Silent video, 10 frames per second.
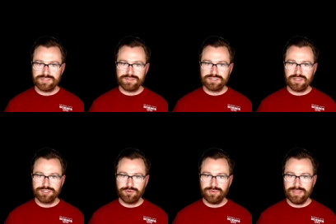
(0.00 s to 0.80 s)
of the sun
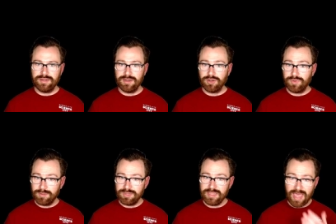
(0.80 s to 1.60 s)
to create an
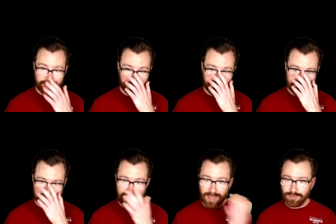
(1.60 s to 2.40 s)
incredibly accurate
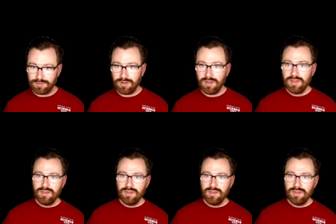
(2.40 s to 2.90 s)
calendar